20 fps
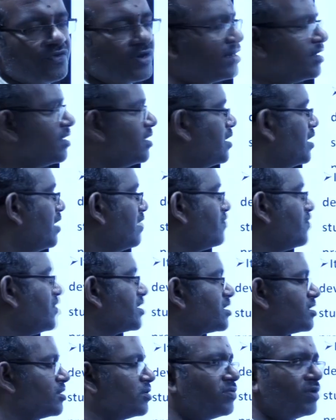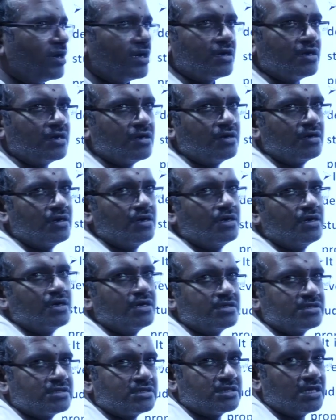and effective and
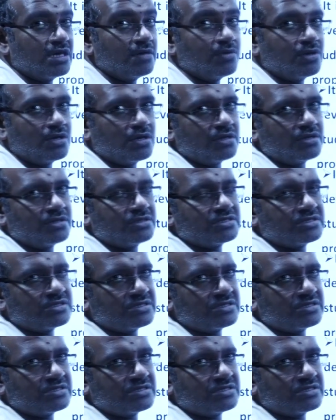stable